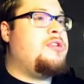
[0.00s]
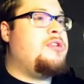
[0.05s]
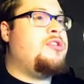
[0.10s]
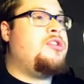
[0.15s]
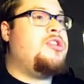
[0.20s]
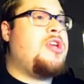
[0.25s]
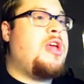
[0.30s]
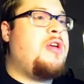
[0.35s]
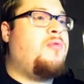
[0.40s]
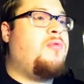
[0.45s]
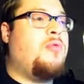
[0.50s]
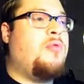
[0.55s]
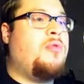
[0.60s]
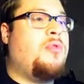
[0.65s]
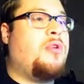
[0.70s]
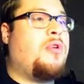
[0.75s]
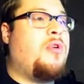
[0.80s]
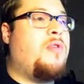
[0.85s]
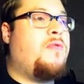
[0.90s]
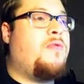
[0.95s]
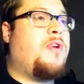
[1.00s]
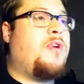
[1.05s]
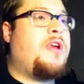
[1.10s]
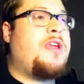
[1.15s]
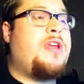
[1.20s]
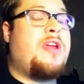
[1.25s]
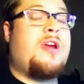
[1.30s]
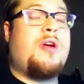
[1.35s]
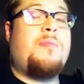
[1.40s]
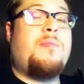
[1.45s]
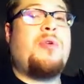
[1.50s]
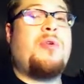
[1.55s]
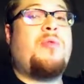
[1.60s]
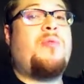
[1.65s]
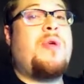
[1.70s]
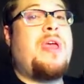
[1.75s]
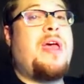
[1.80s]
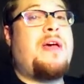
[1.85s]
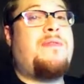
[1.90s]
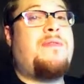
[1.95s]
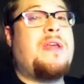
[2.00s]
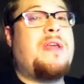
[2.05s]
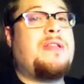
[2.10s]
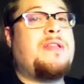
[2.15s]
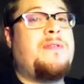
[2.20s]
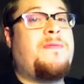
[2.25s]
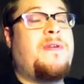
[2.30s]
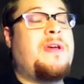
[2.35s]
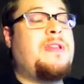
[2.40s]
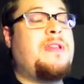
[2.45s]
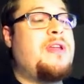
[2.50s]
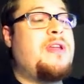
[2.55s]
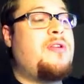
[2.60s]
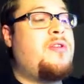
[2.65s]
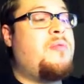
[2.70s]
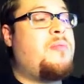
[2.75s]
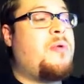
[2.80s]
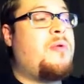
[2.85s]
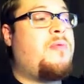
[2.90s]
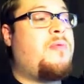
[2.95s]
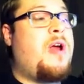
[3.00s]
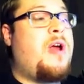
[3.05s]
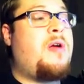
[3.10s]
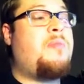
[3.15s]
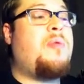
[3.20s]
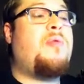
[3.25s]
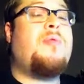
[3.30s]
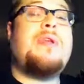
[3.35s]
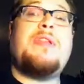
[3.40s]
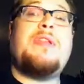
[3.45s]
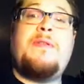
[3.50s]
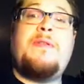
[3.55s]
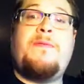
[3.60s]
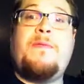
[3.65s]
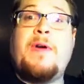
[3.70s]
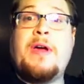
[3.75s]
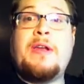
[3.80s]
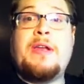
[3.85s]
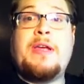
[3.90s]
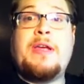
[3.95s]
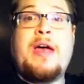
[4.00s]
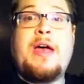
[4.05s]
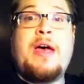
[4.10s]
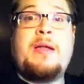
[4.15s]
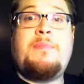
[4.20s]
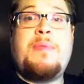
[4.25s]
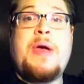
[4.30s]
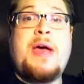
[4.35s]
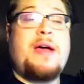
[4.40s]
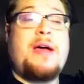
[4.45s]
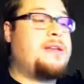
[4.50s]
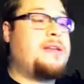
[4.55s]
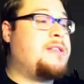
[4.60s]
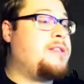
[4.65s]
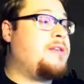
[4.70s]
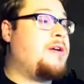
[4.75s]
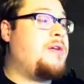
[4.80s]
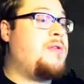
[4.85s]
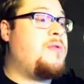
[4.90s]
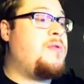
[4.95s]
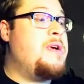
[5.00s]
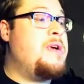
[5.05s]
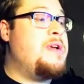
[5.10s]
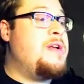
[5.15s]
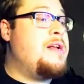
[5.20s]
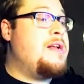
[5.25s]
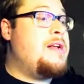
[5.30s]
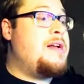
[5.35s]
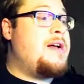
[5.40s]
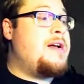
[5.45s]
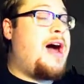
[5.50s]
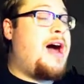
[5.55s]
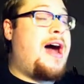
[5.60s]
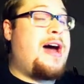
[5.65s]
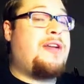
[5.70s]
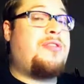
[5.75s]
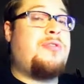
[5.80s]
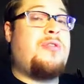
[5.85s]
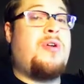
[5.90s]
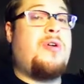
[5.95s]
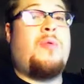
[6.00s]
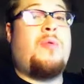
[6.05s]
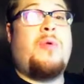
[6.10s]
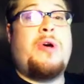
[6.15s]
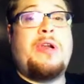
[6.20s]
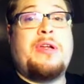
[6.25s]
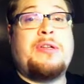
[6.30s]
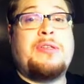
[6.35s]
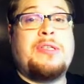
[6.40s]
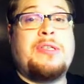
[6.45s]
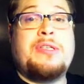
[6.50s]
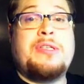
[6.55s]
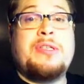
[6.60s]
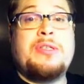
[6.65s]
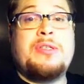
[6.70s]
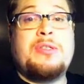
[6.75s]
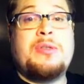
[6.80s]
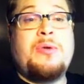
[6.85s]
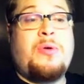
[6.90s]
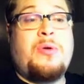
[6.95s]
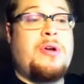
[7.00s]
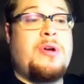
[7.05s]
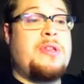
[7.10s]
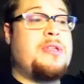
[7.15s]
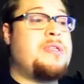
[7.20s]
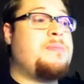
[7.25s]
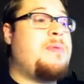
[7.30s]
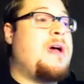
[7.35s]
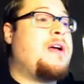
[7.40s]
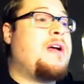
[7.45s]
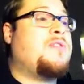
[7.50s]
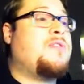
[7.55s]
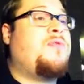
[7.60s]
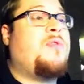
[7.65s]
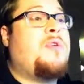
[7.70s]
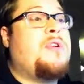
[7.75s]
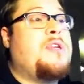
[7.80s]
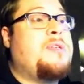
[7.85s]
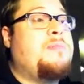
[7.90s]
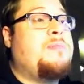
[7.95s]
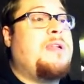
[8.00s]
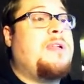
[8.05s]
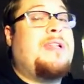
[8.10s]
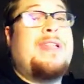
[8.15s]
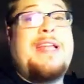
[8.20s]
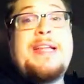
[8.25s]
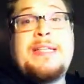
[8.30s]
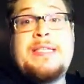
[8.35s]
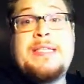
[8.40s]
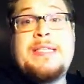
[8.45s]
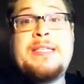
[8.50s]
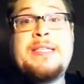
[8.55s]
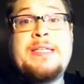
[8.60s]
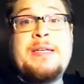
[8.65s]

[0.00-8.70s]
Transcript: J-Ruler over here, but we have yet to find that Uber Rare, but we did find a God Pack, so I don't know what else is in store in this box for us, but let's